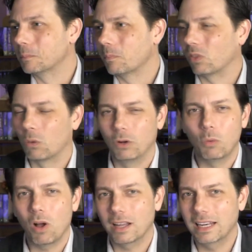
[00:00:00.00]
when you
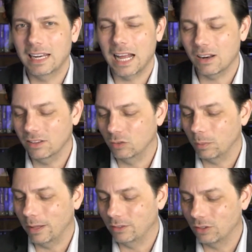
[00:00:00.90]
walk in and out of these
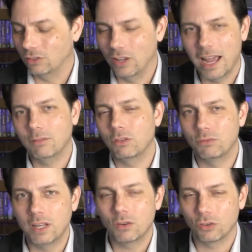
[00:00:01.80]
places, you have the
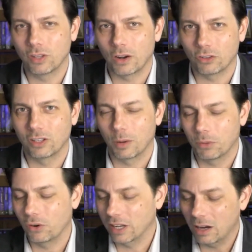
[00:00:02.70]
vendors that are set up
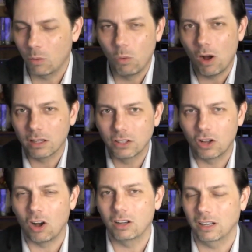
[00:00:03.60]
there. You kind of walk the
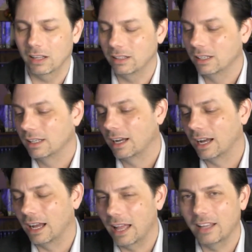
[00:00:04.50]
gauntlet
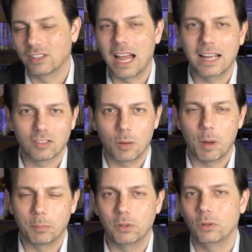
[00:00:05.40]
as guys come
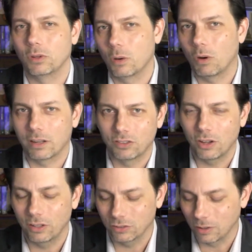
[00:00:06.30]
up to you and they want to sell
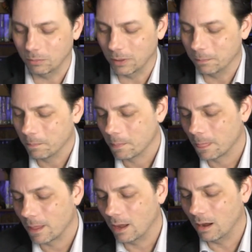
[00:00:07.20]
you something.
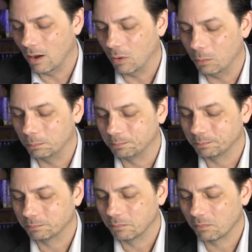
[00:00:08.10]
That
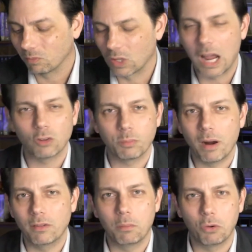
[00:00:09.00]
was
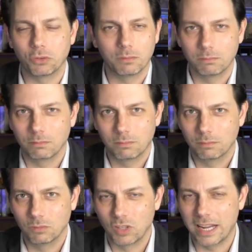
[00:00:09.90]
probably the most
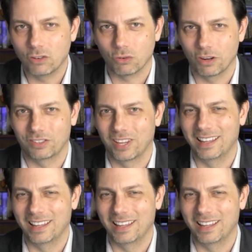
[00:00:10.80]
dangerous